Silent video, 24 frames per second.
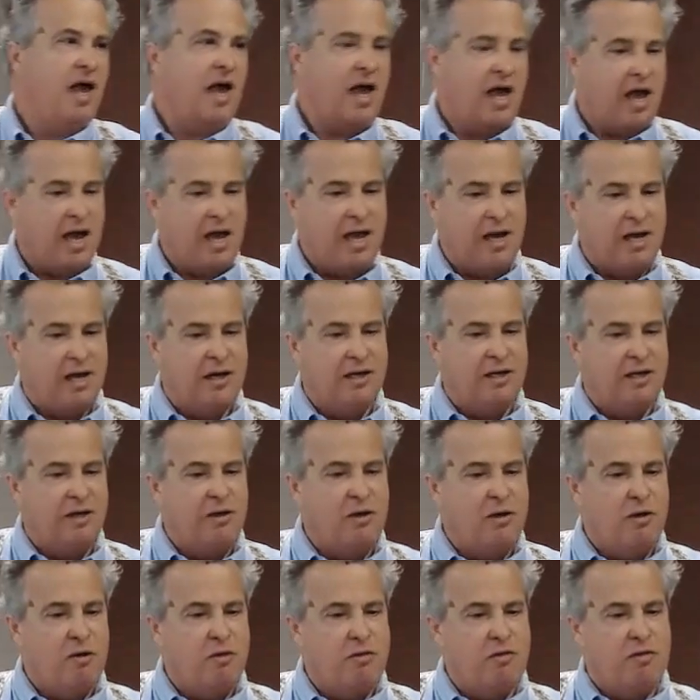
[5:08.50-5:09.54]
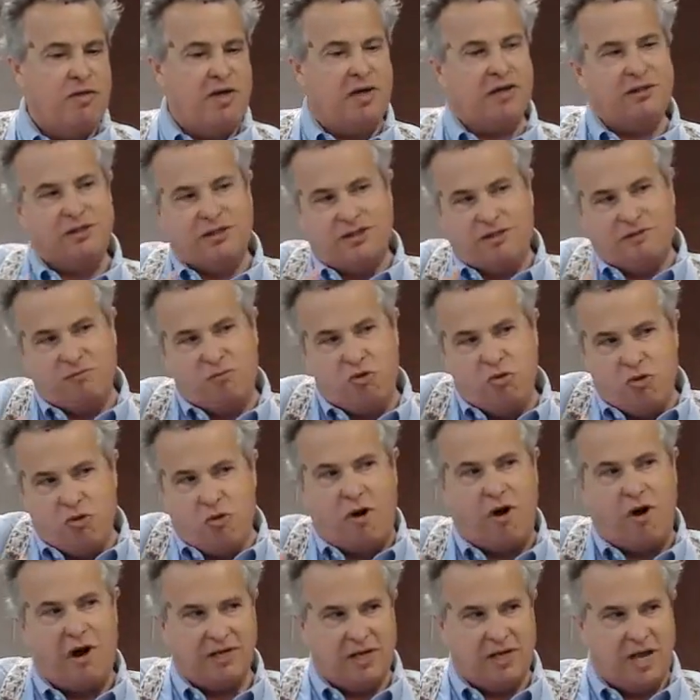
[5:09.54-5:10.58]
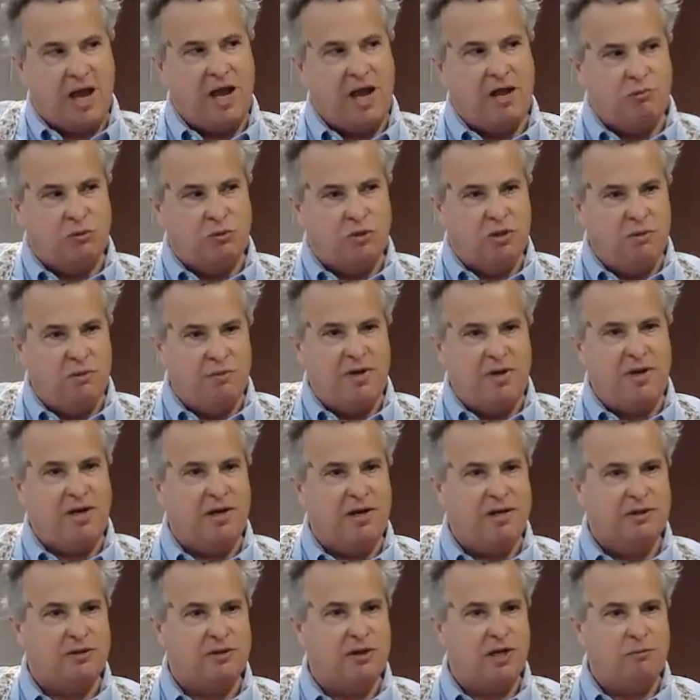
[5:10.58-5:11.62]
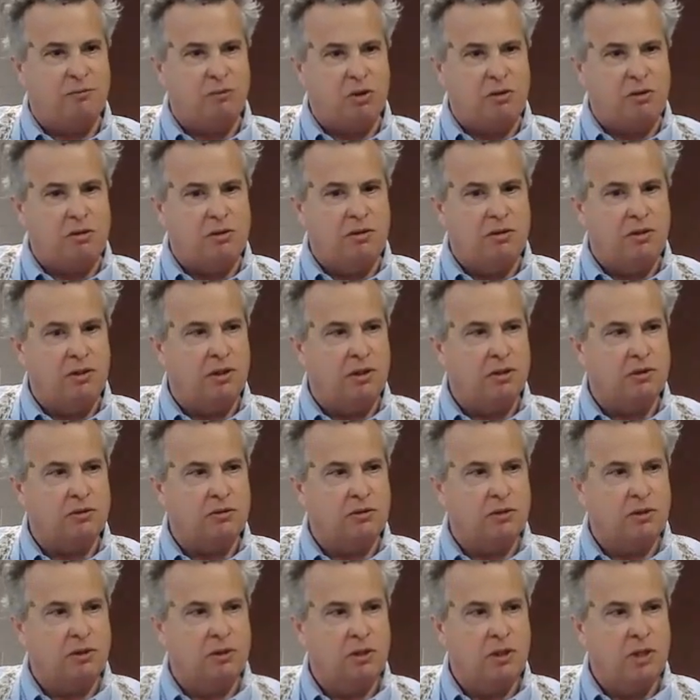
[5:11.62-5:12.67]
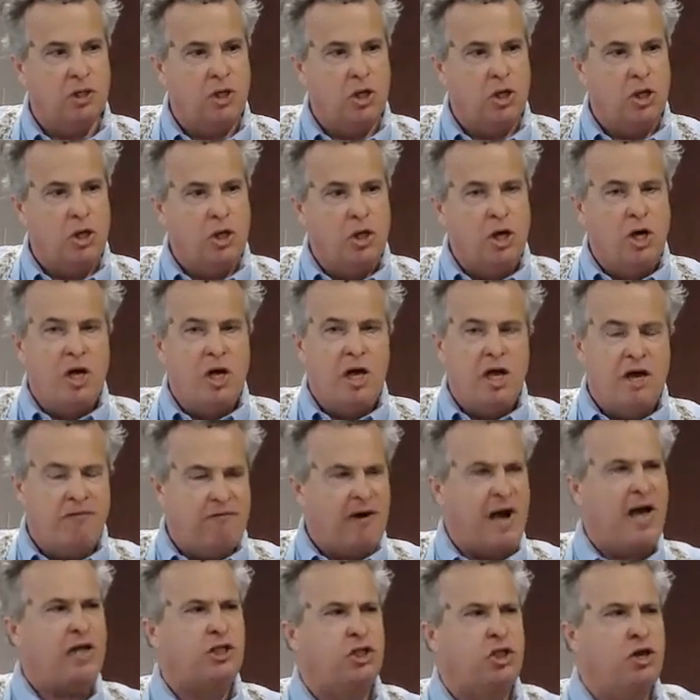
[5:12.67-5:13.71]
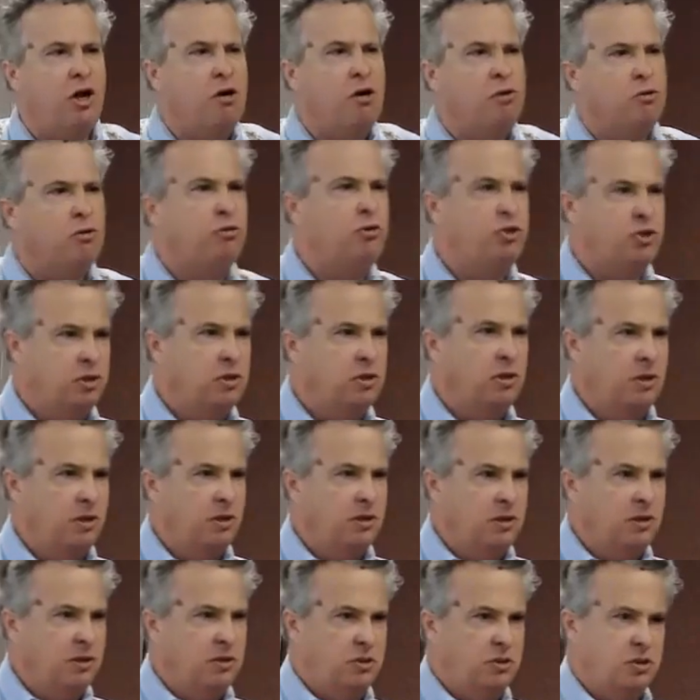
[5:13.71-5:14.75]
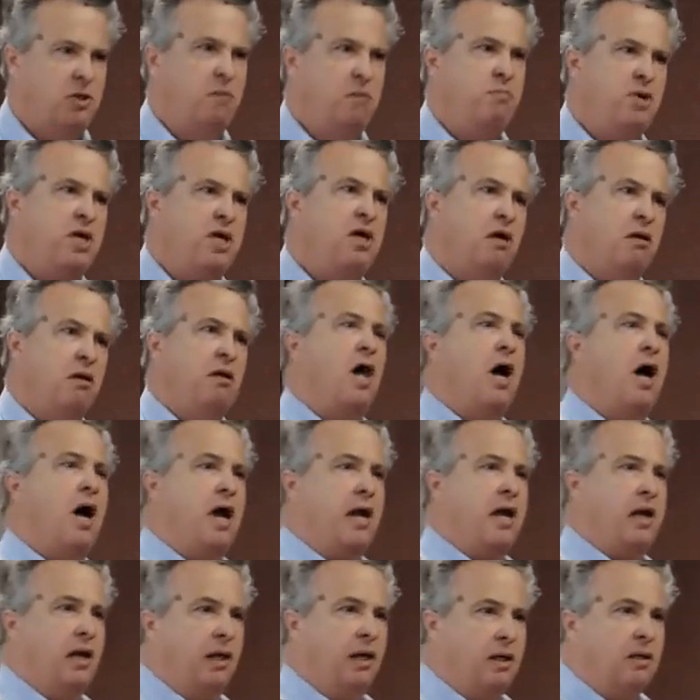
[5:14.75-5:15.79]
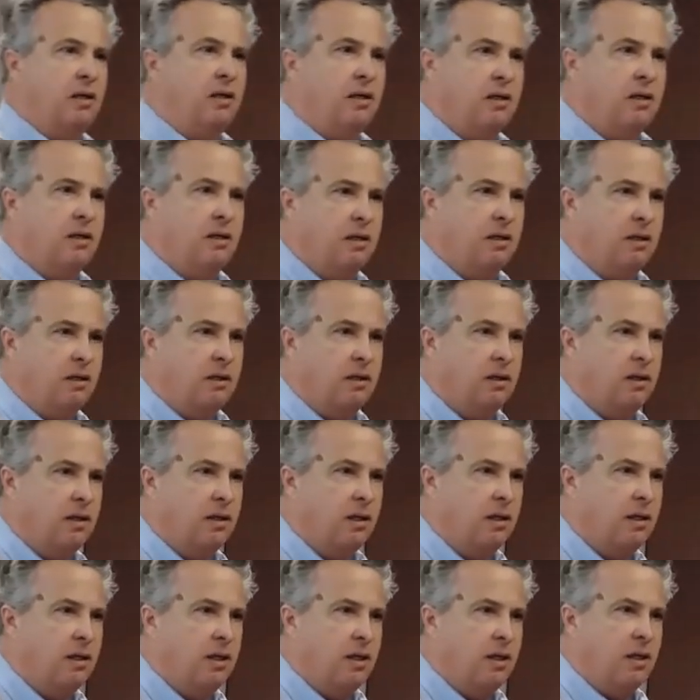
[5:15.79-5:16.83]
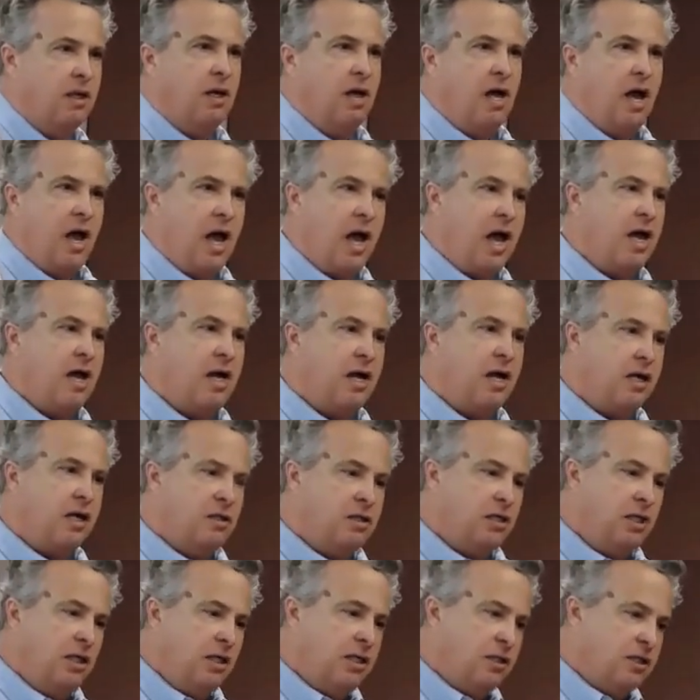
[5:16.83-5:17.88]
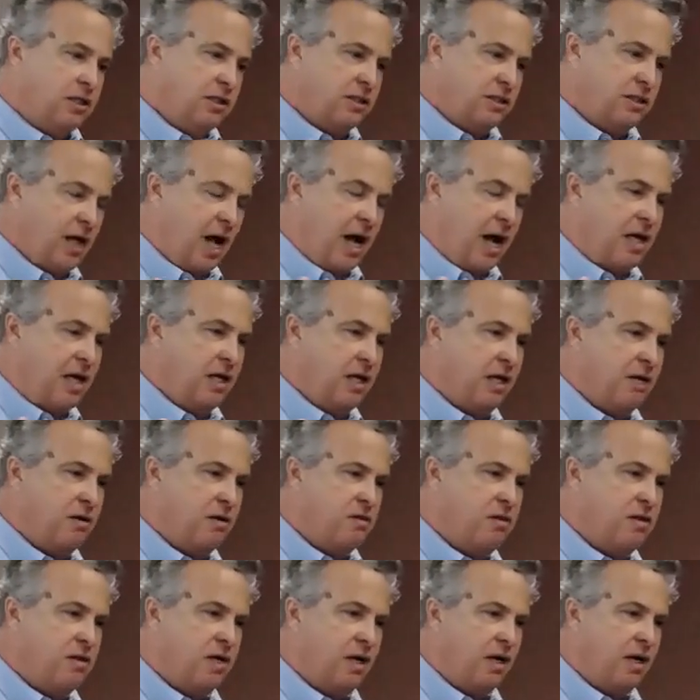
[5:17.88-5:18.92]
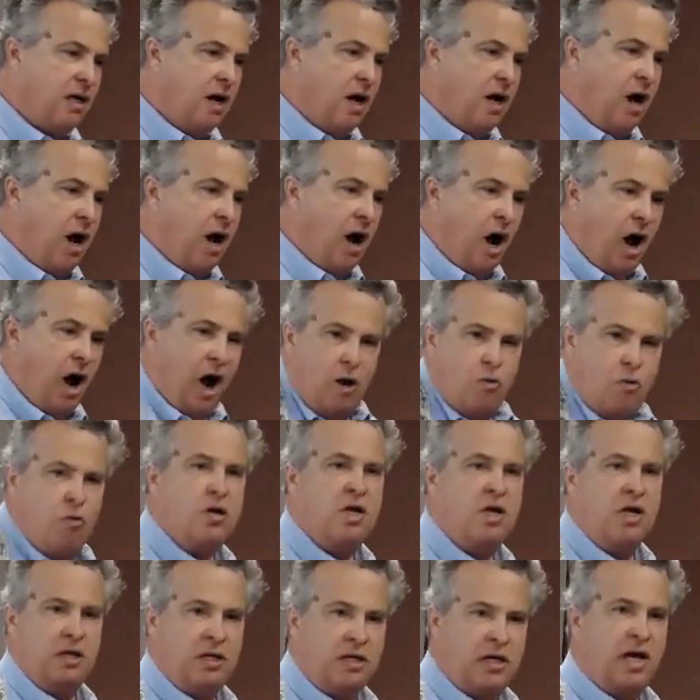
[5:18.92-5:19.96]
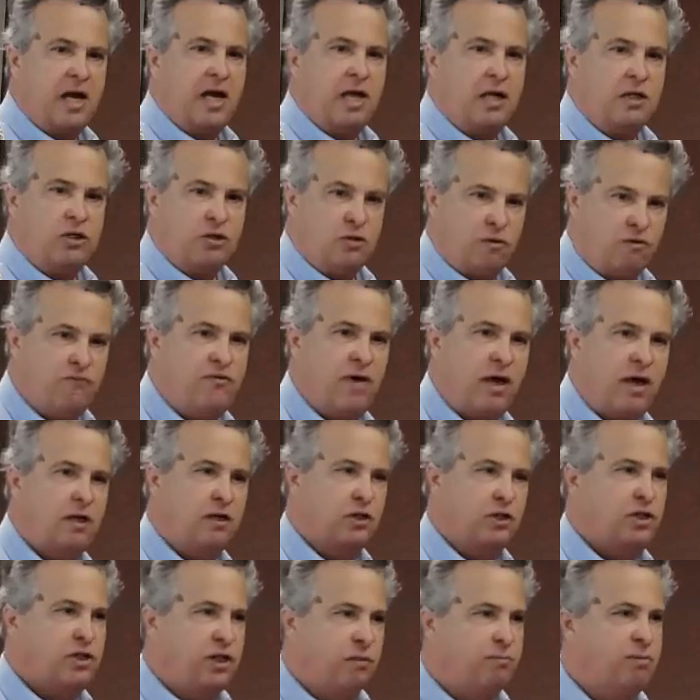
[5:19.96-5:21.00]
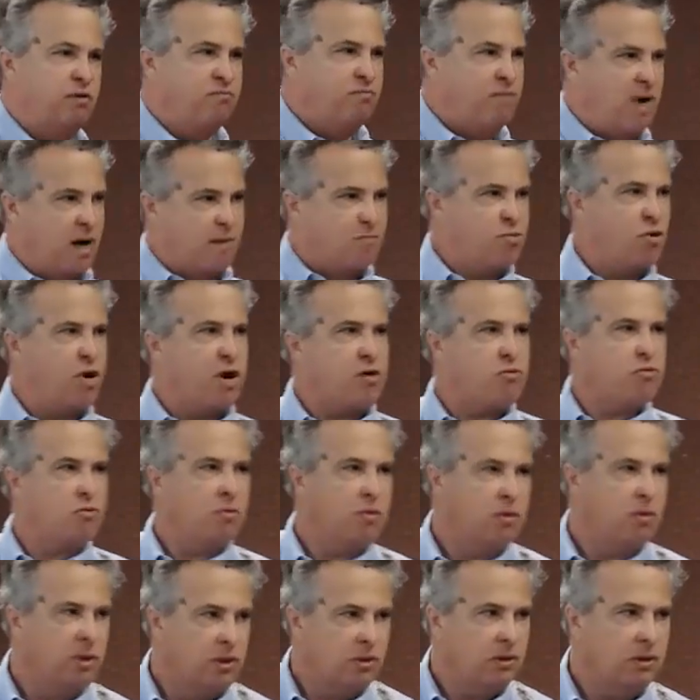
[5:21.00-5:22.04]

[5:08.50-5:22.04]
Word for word: and this thought came to me as I'm doing this. If I chose to be a lion and decided that I want to engage the fellowship of my brethren